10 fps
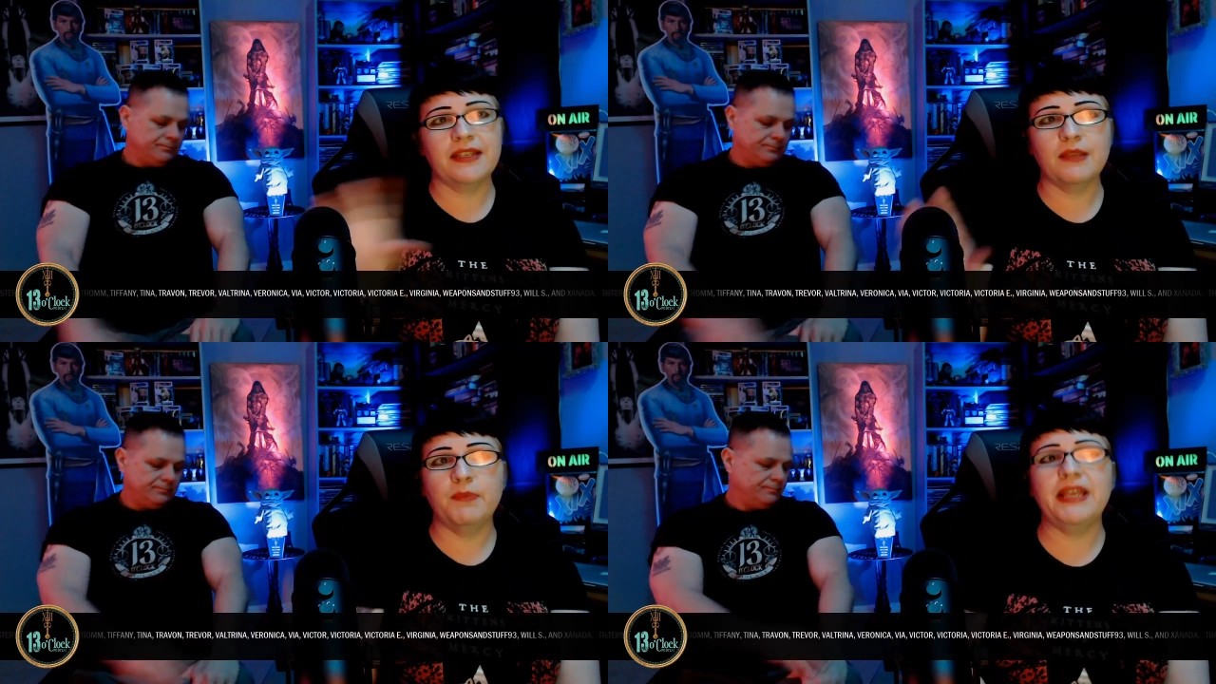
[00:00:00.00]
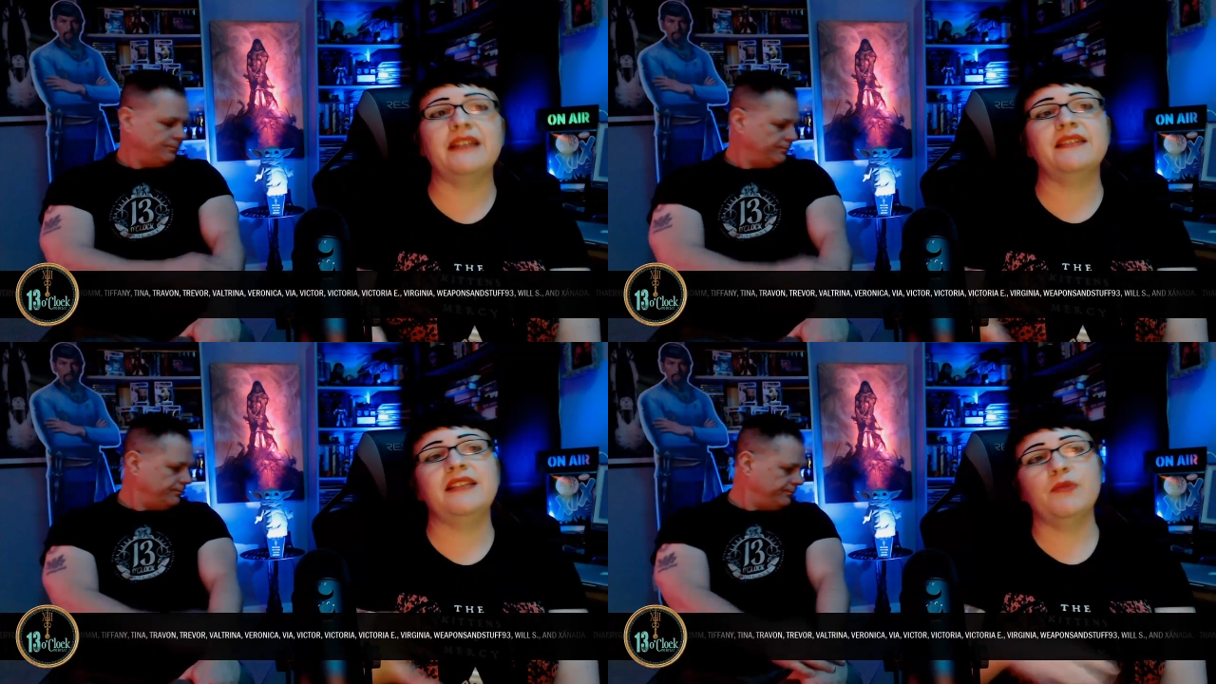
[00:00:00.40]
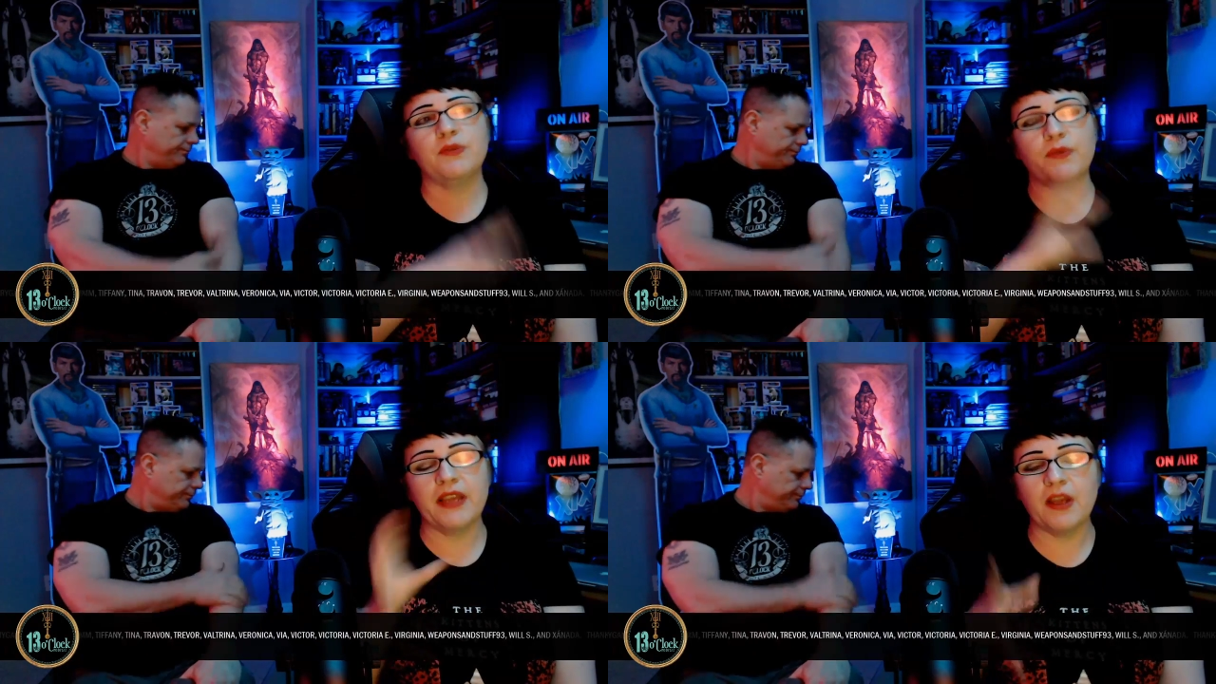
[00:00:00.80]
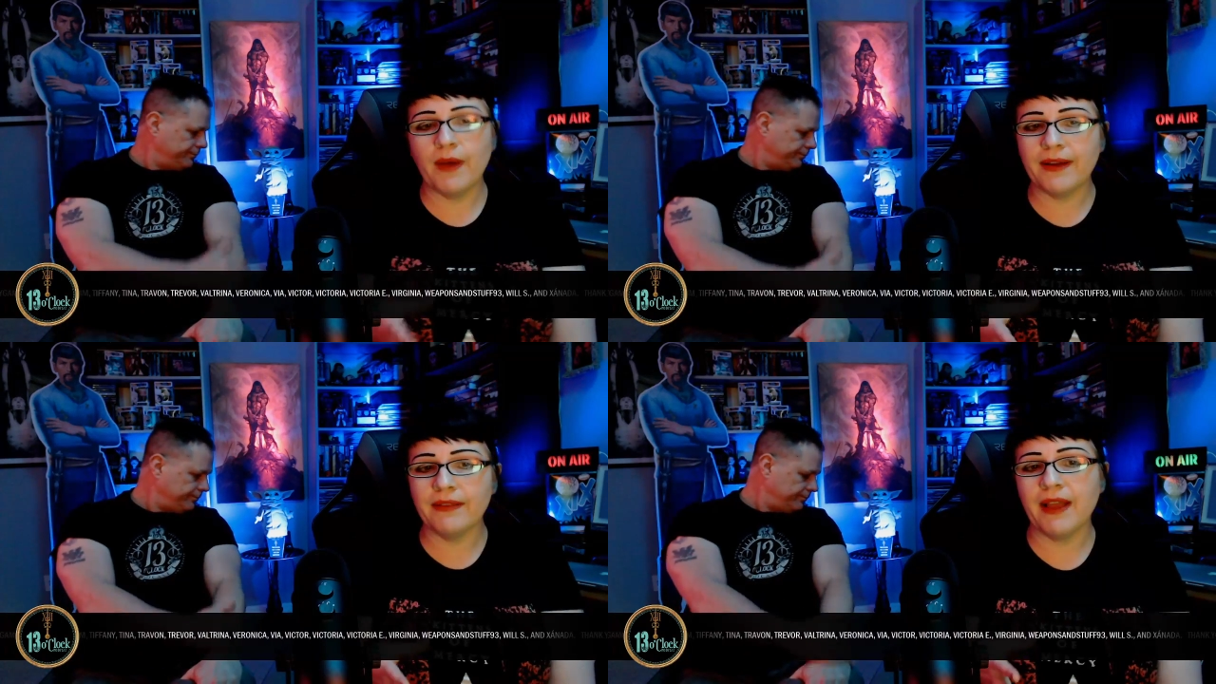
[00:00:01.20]
Speaker 1: the beginning sequence where they
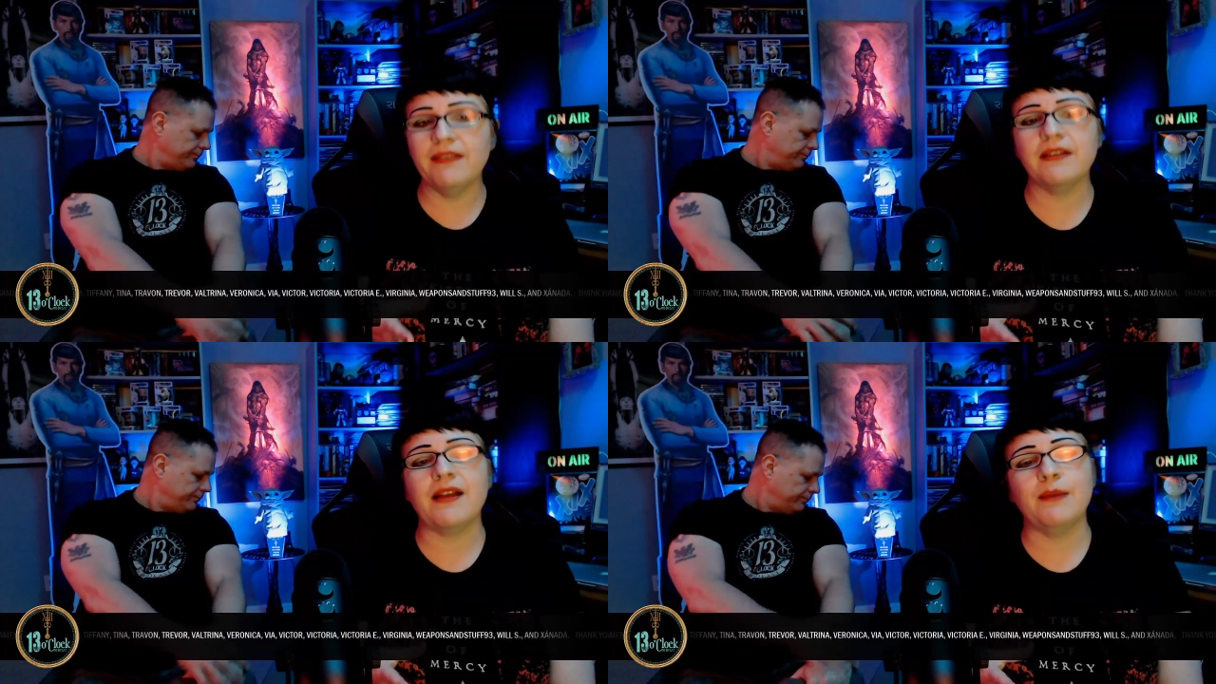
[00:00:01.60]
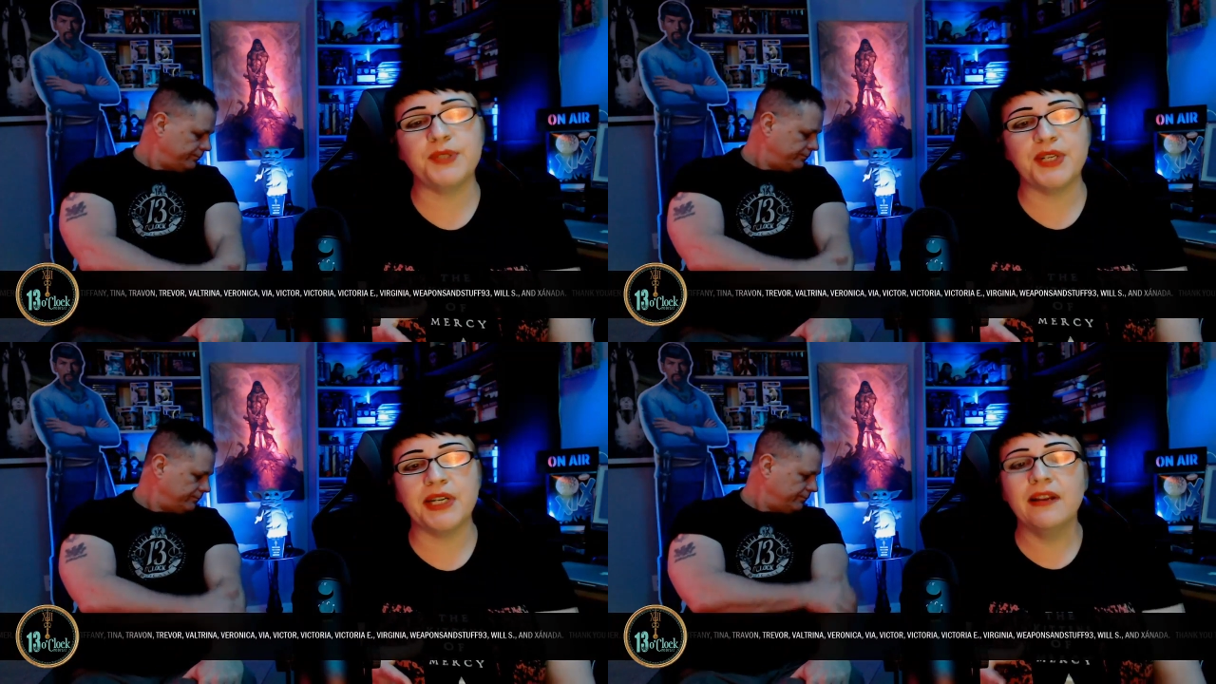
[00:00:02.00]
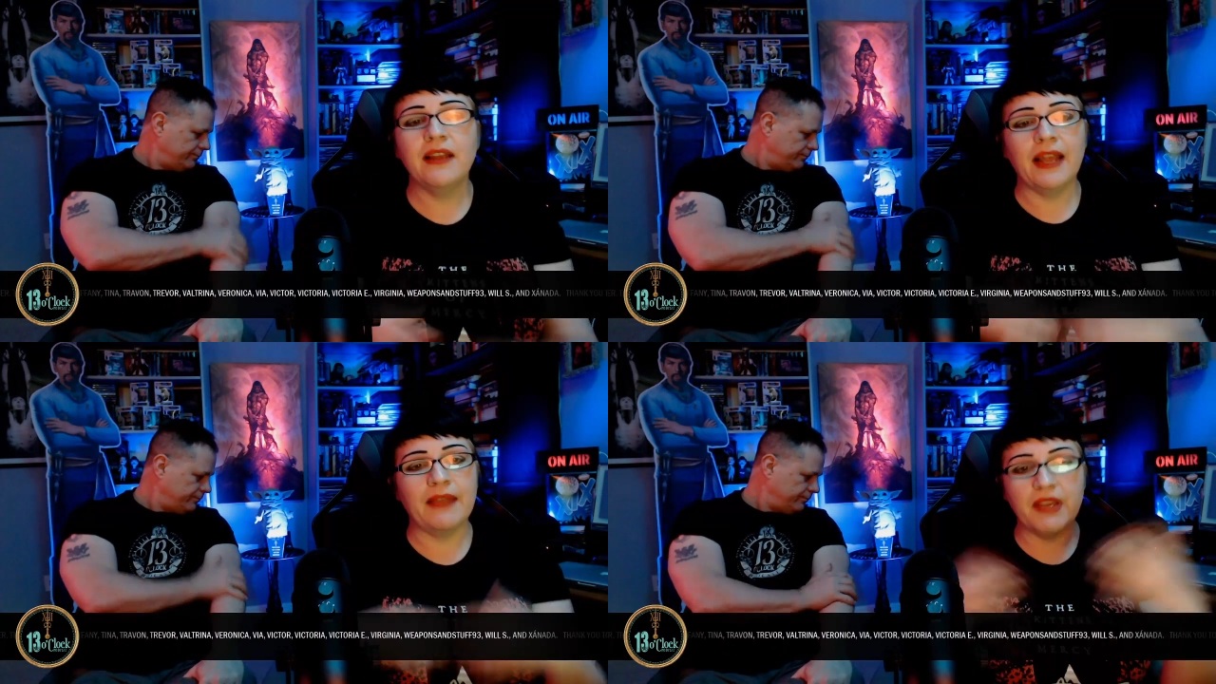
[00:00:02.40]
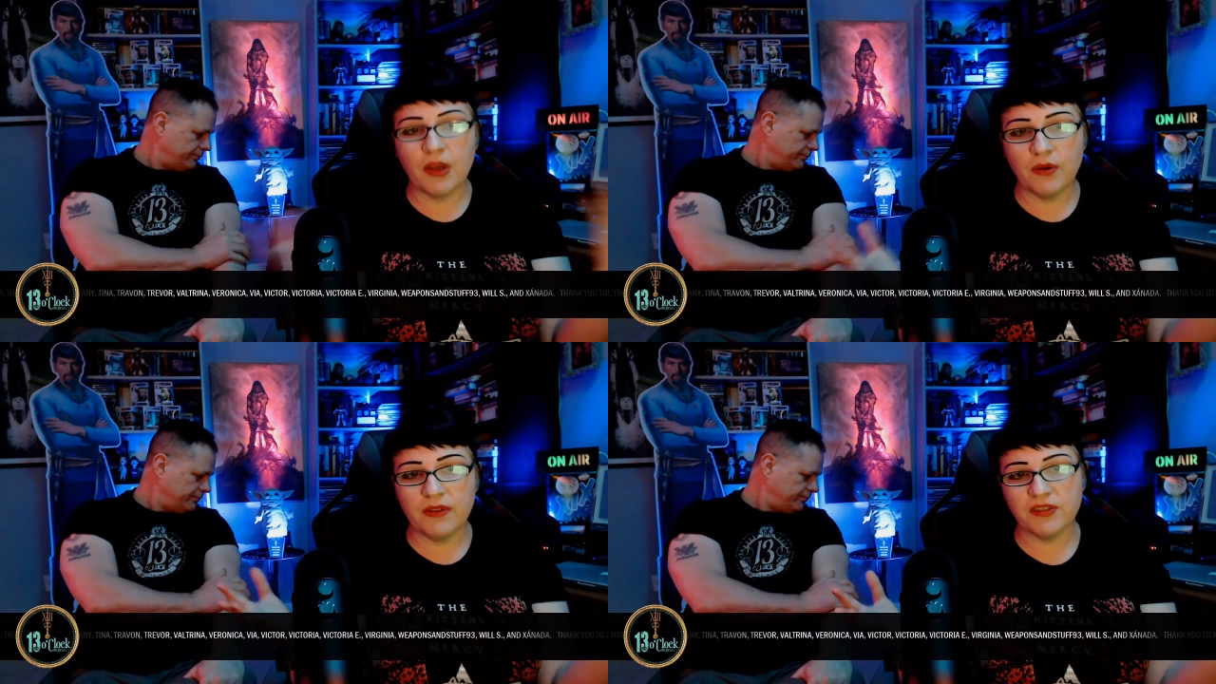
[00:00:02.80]
go out in the helicopter and they
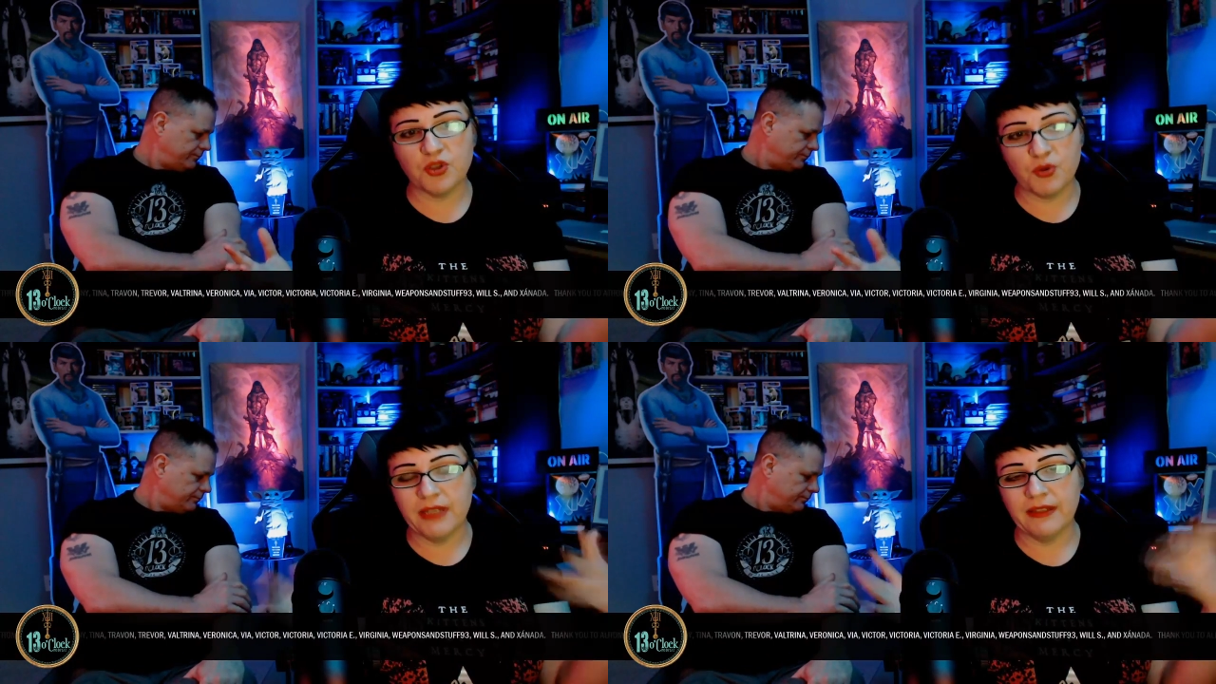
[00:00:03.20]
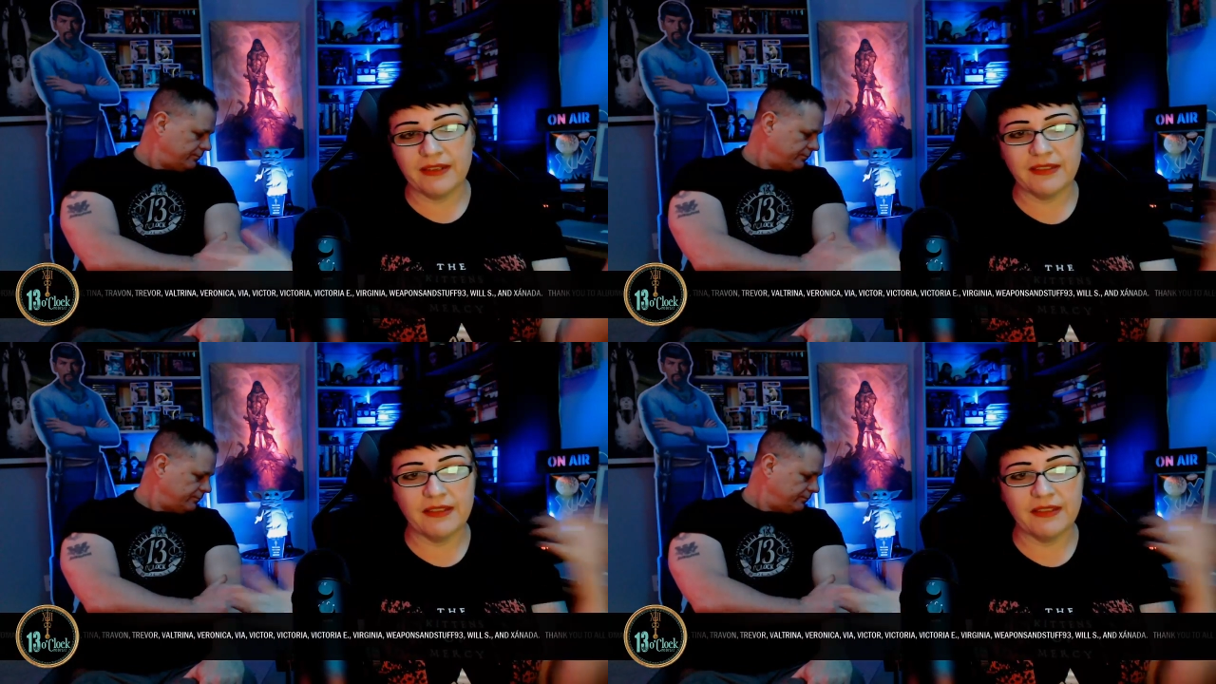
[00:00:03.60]
go to the street. Like I said,